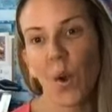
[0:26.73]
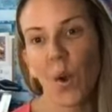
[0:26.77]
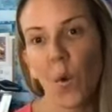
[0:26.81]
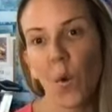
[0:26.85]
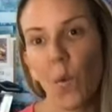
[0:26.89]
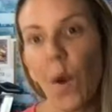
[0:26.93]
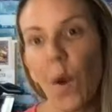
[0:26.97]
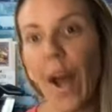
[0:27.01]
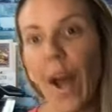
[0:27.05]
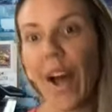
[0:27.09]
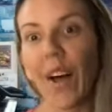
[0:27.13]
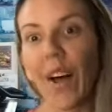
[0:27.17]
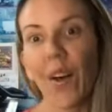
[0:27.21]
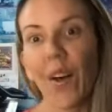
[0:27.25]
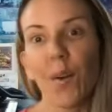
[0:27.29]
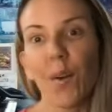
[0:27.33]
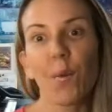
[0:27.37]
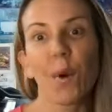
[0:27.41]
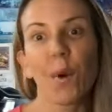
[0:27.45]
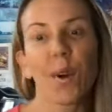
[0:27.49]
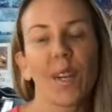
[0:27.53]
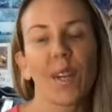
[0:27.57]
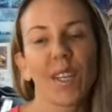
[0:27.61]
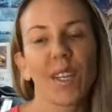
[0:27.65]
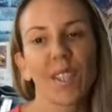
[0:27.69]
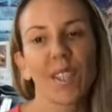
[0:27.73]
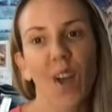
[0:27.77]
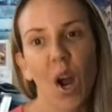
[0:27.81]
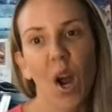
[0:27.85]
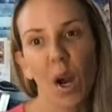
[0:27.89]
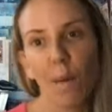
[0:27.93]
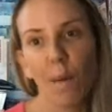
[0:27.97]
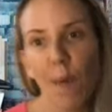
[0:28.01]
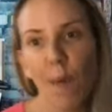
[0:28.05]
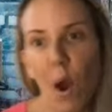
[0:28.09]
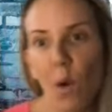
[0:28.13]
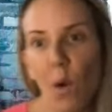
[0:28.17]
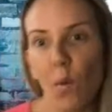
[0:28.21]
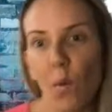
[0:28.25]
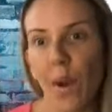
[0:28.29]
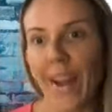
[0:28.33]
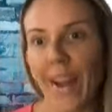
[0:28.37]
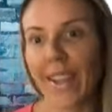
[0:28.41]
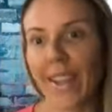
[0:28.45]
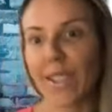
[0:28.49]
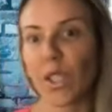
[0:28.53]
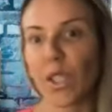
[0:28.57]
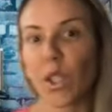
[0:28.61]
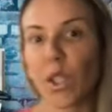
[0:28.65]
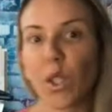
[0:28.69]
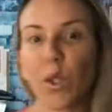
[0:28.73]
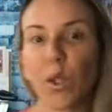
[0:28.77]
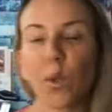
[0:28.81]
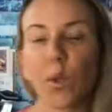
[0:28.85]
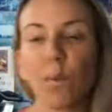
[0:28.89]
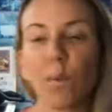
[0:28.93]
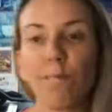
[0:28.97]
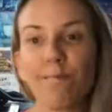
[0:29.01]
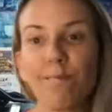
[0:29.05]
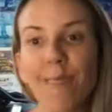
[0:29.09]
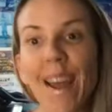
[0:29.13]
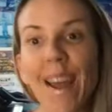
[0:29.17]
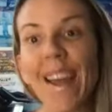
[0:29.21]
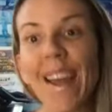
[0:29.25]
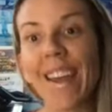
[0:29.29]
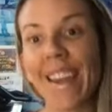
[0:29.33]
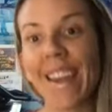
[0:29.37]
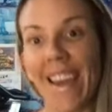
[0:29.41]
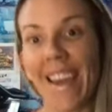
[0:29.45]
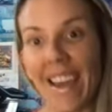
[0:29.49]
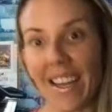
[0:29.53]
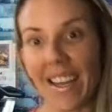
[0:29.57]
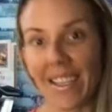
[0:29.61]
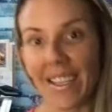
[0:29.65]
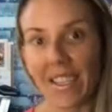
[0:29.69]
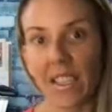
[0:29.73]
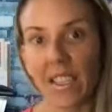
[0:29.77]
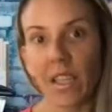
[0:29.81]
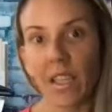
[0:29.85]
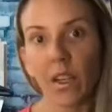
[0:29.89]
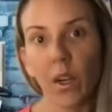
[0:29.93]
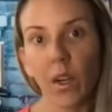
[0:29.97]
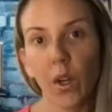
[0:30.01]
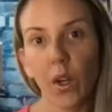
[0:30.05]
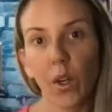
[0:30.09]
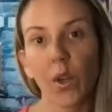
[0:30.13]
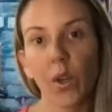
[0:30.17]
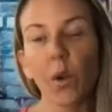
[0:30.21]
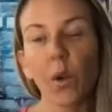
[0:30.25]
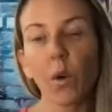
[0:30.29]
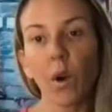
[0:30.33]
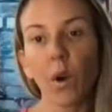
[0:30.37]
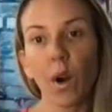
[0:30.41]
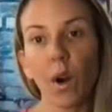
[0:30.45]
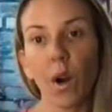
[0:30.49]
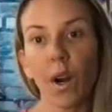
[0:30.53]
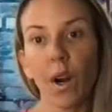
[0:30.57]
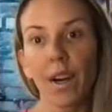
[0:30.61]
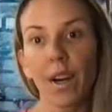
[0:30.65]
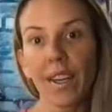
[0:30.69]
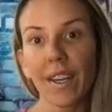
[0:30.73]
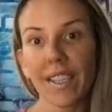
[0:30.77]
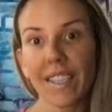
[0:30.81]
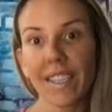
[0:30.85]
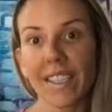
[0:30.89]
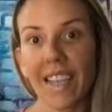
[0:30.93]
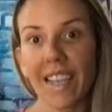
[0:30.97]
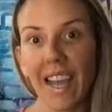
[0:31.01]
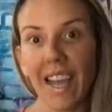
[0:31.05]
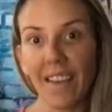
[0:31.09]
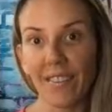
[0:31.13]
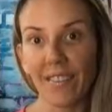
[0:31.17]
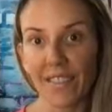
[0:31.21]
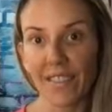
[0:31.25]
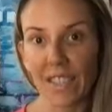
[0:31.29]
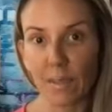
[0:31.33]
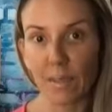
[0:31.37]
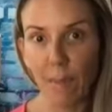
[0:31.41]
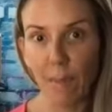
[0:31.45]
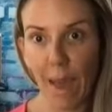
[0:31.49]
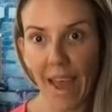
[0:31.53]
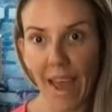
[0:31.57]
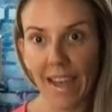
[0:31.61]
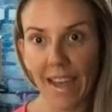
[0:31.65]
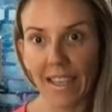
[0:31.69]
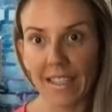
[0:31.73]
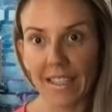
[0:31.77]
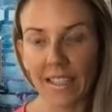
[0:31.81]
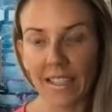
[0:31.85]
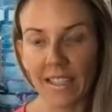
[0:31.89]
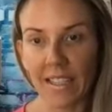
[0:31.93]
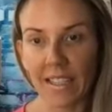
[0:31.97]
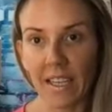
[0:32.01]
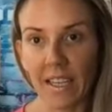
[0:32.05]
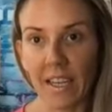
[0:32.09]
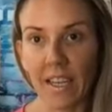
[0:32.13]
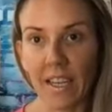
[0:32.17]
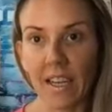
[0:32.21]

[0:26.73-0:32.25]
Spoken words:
Well, we're going to talk about ways to make it your safe space.